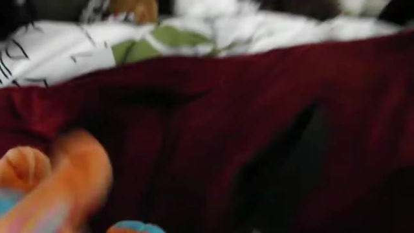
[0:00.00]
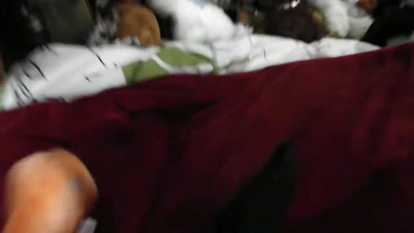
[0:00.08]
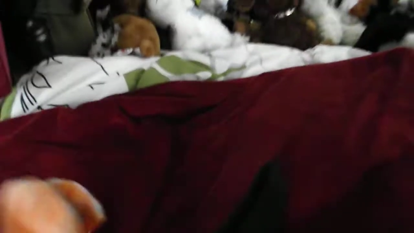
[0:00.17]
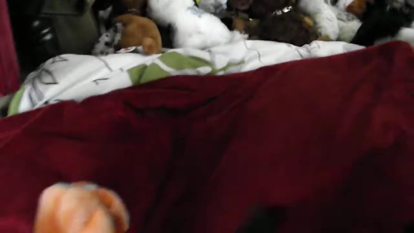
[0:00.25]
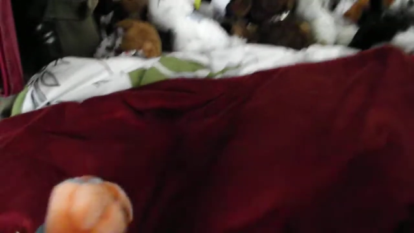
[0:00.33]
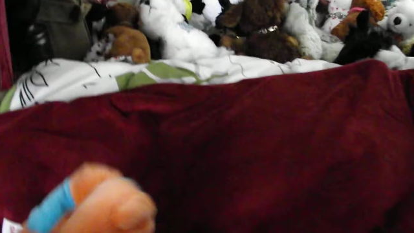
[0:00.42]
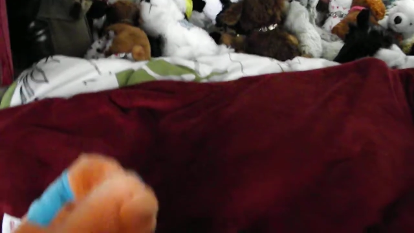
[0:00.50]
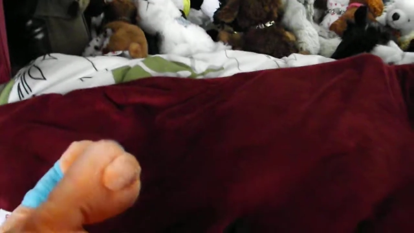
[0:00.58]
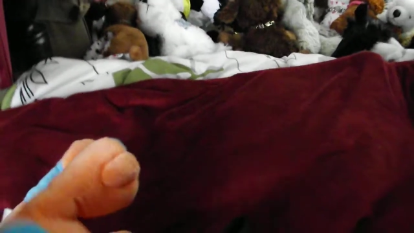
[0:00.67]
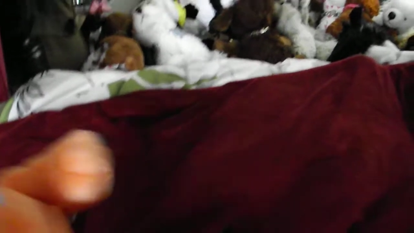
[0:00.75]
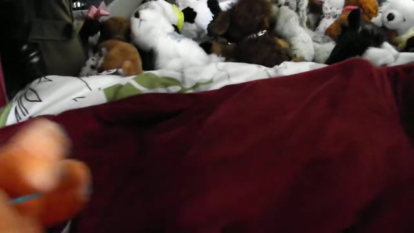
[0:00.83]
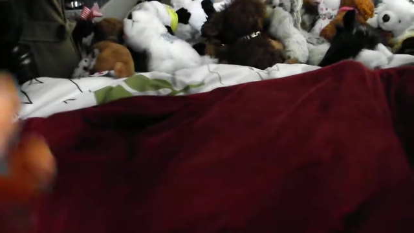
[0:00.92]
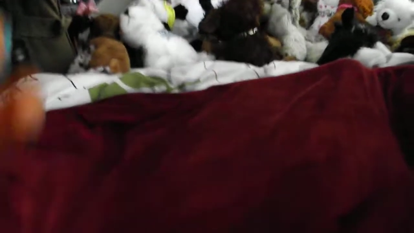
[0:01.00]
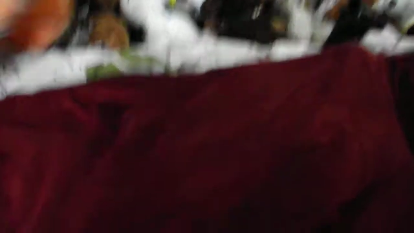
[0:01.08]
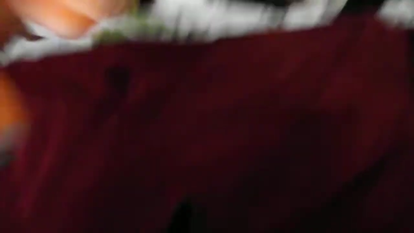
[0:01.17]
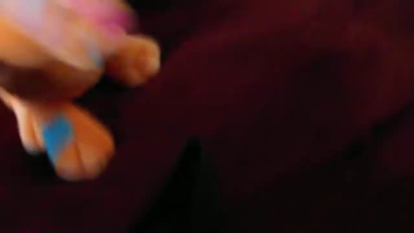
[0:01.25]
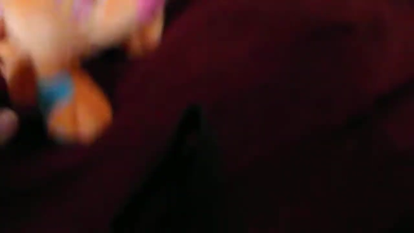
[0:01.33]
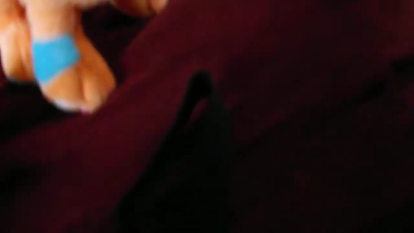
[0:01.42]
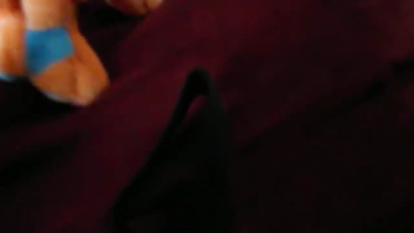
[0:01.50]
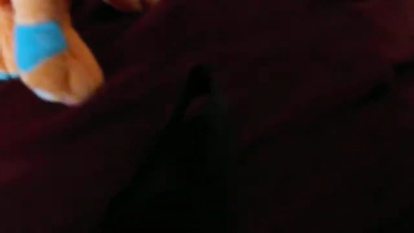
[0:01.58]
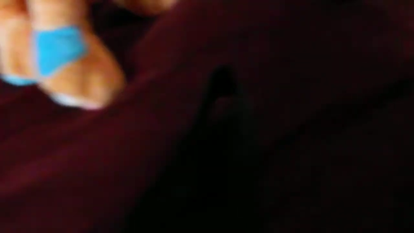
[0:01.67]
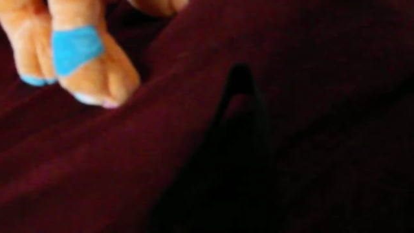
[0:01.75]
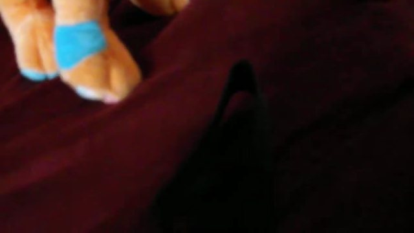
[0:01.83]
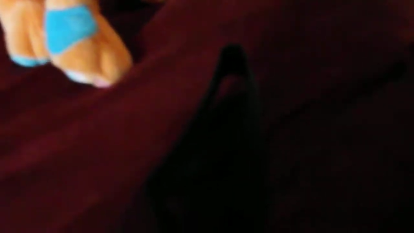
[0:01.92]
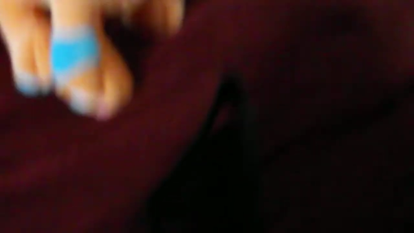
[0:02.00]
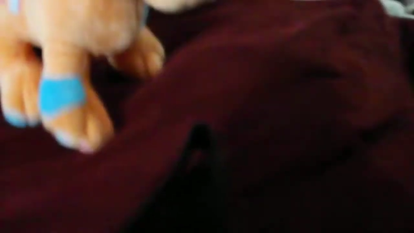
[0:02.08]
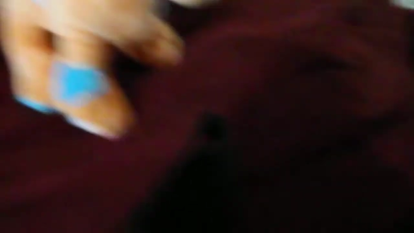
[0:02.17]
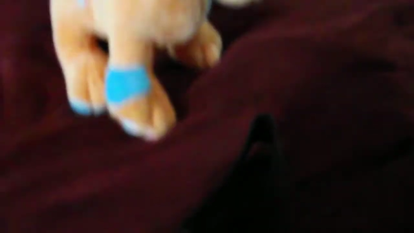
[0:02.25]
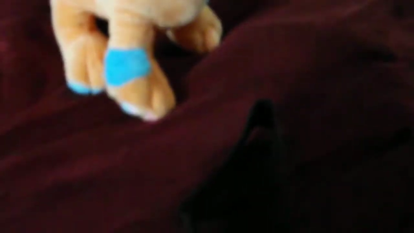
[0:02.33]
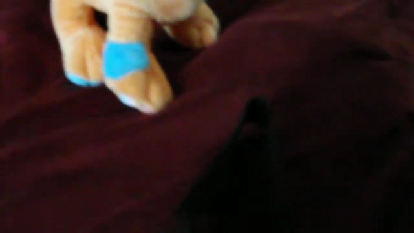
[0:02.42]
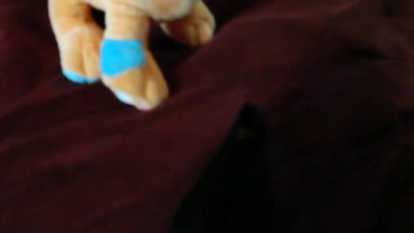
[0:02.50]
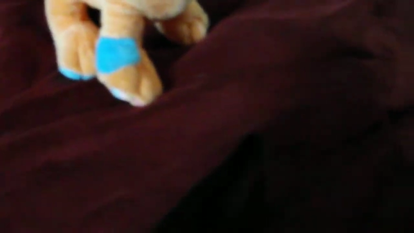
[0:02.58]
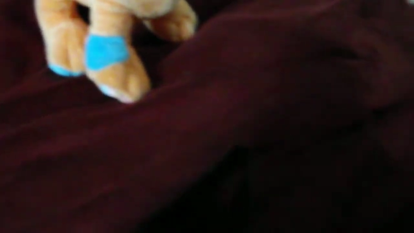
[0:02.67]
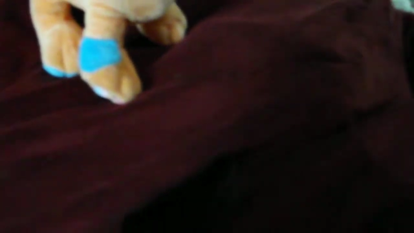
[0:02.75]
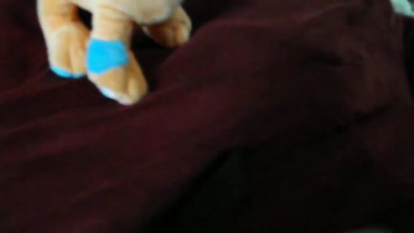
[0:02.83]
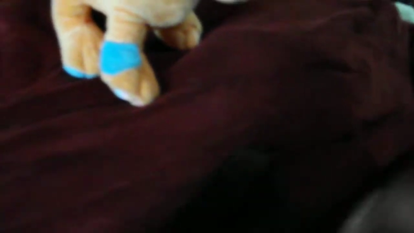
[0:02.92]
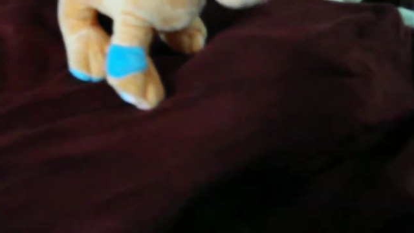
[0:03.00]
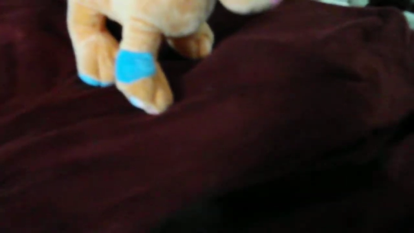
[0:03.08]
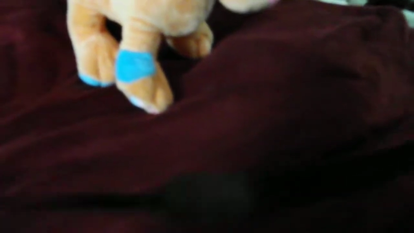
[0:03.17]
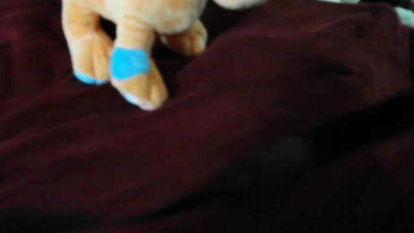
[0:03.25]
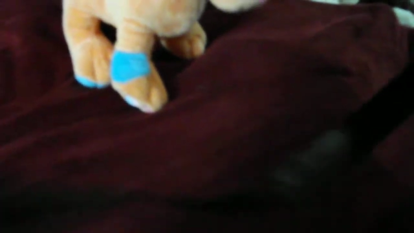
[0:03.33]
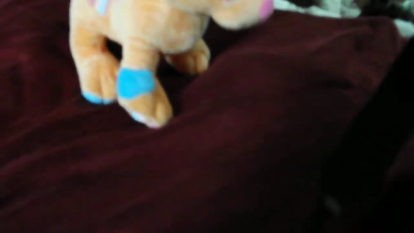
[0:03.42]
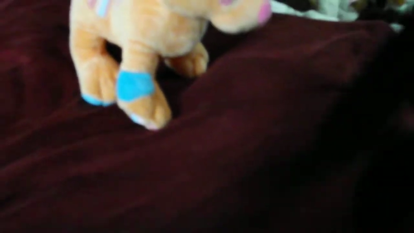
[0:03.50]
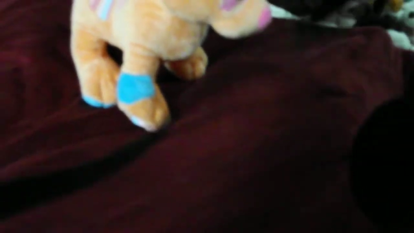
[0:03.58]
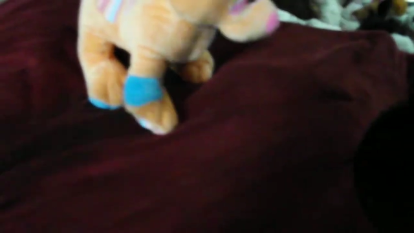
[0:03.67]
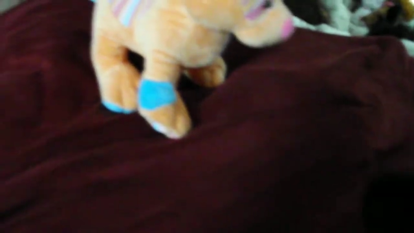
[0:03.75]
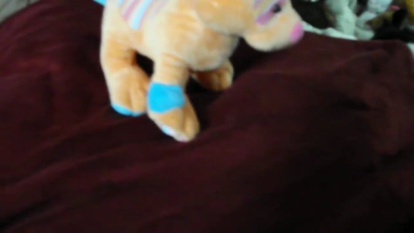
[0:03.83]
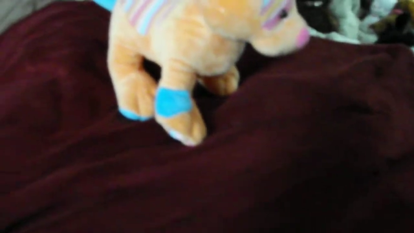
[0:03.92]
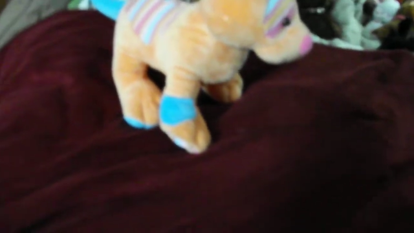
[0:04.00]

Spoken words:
No face is visible, so there are no lips to read.